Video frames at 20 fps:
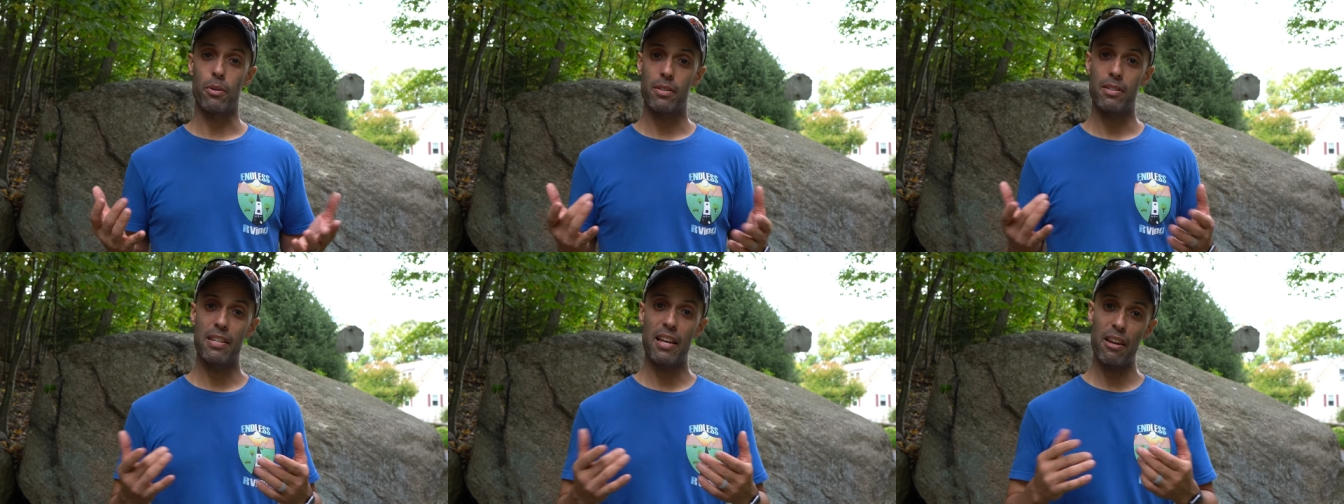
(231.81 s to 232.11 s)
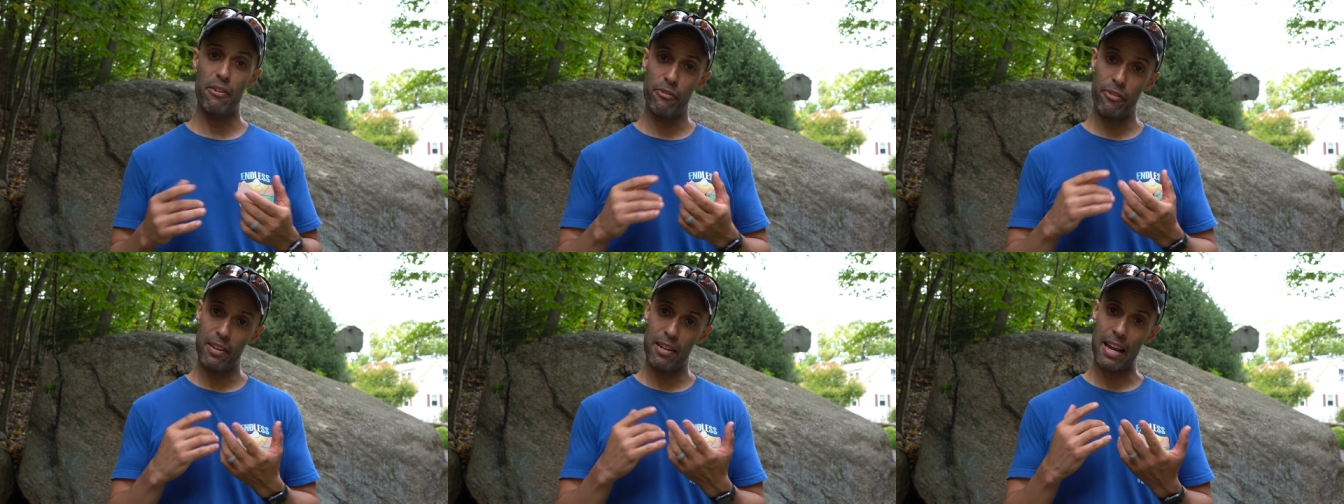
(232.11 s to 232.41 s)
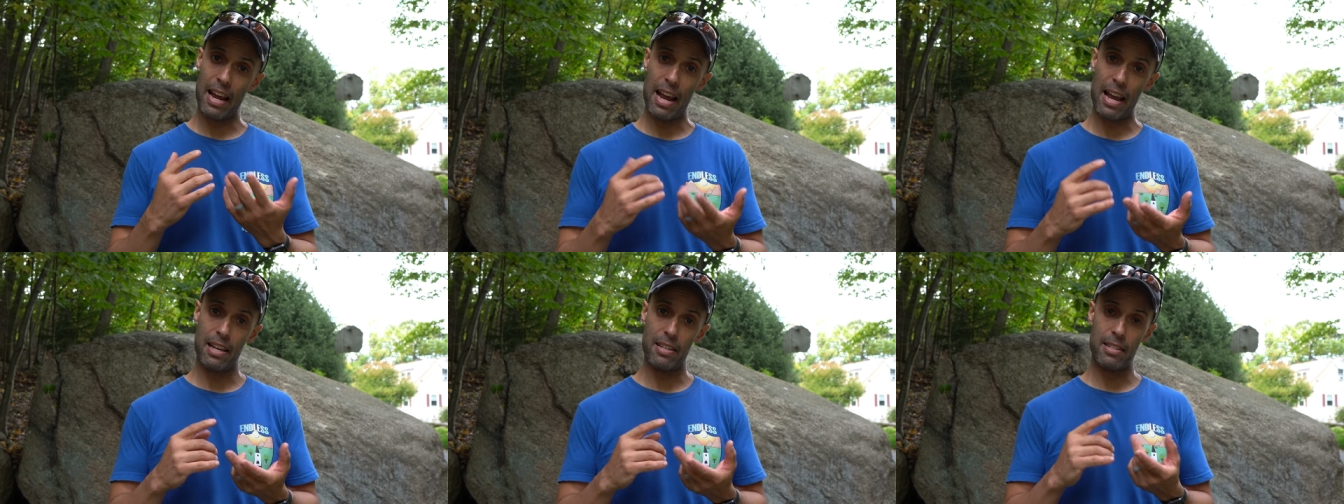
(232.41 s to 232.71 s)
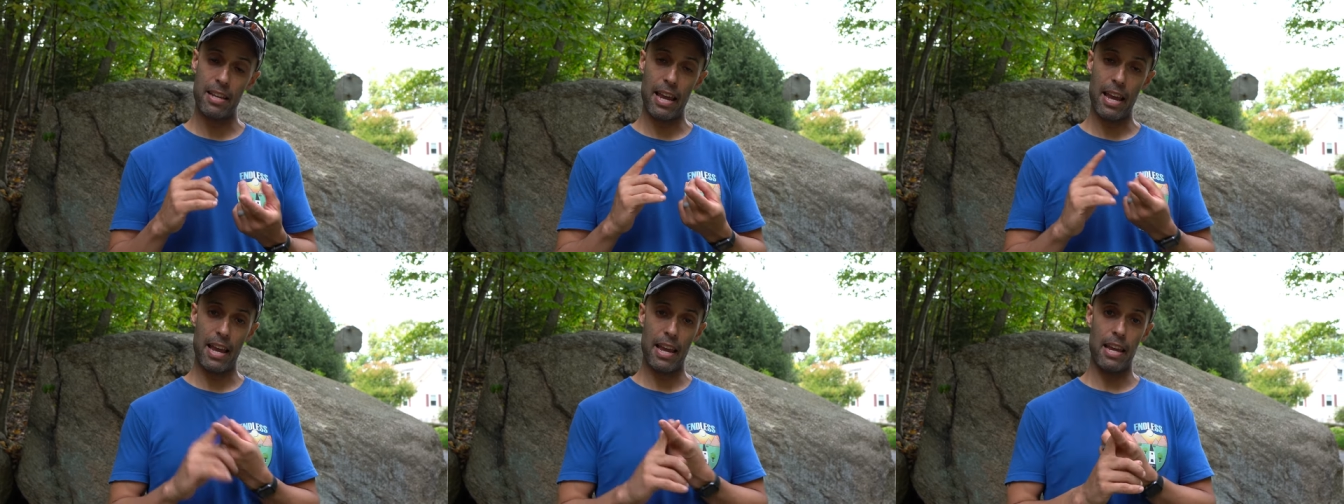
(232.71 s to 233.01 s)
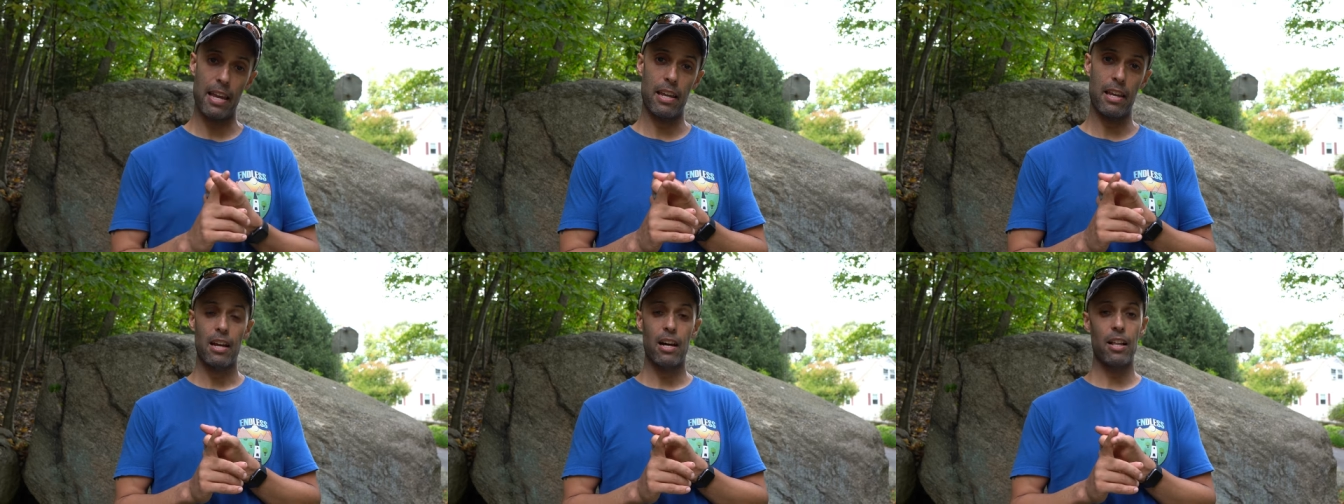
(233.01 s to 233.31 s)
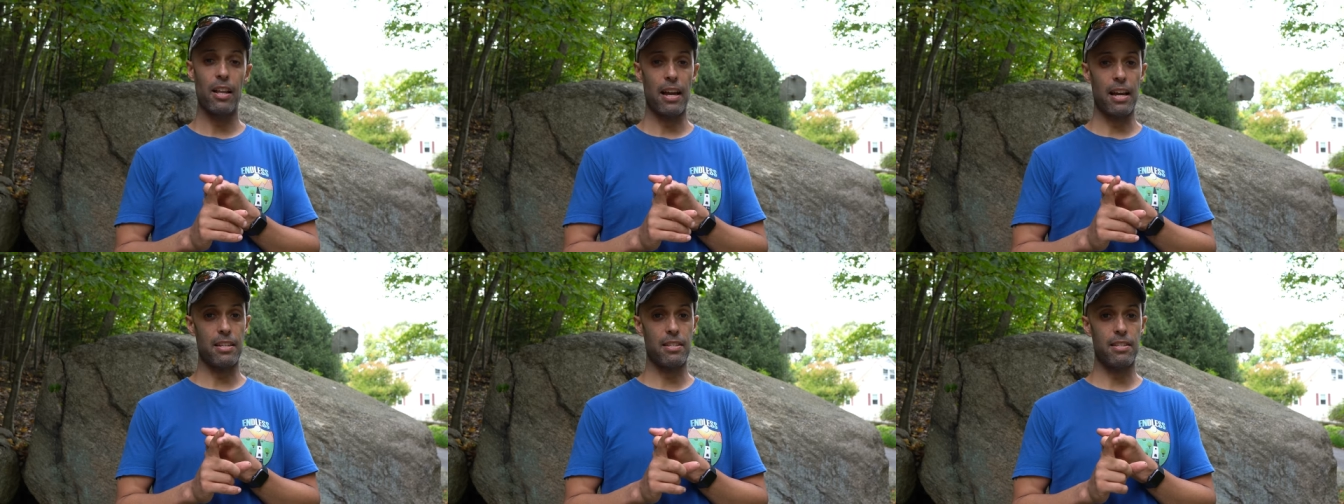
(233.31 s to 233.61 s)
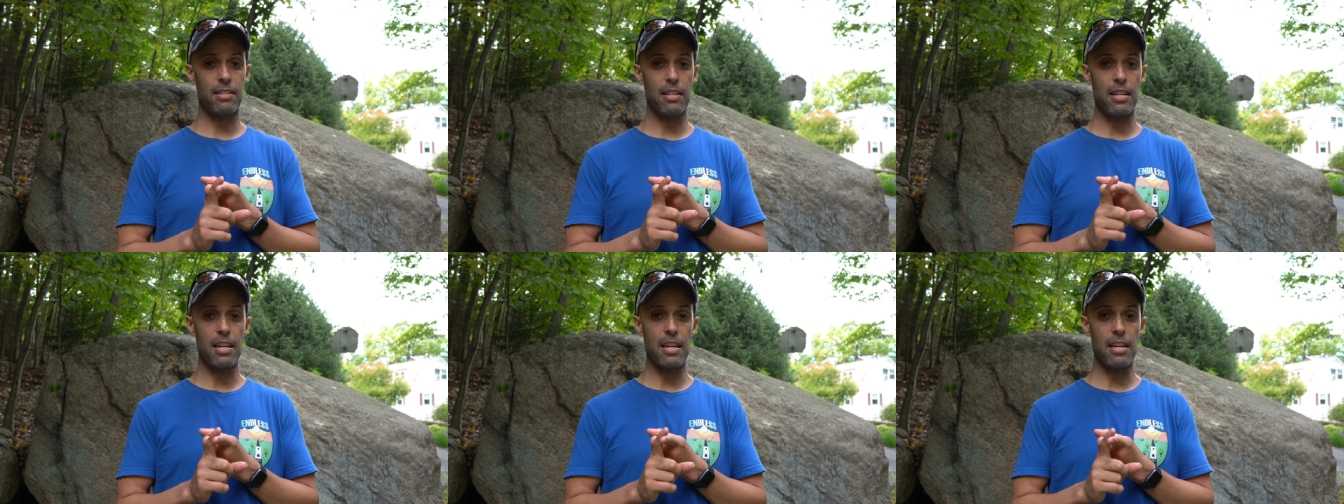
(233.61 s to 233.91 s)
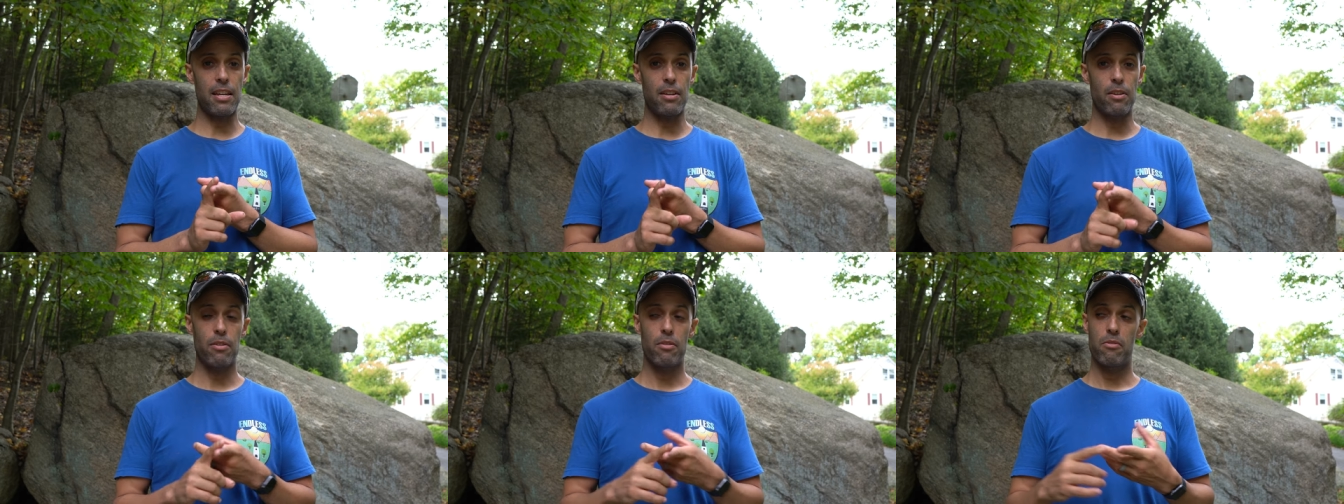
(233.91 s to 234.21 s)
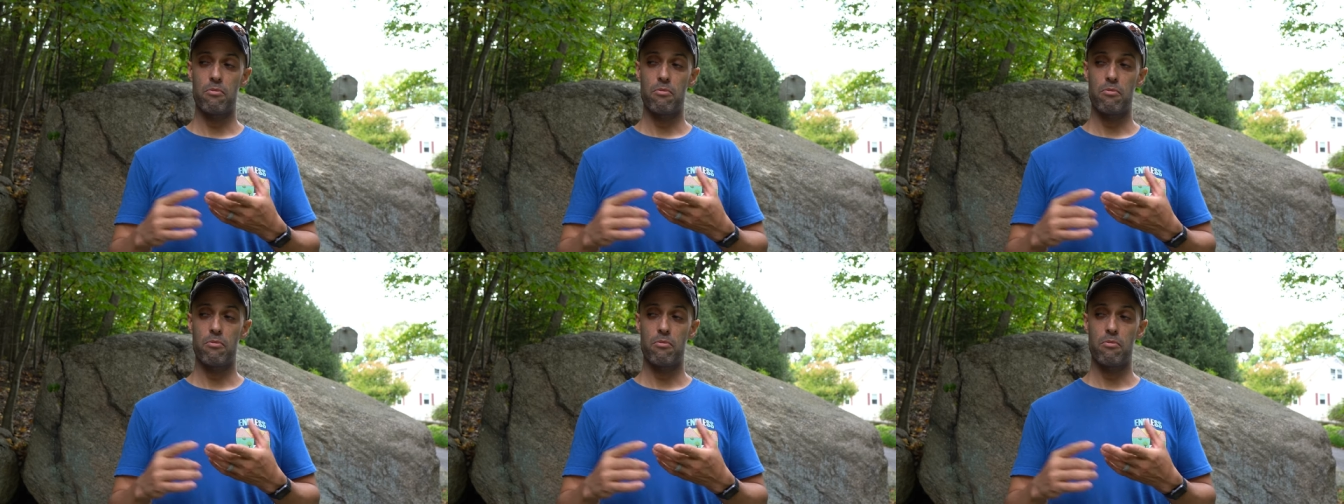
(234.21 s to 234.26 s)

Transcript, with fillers: Tiffin has a Class C,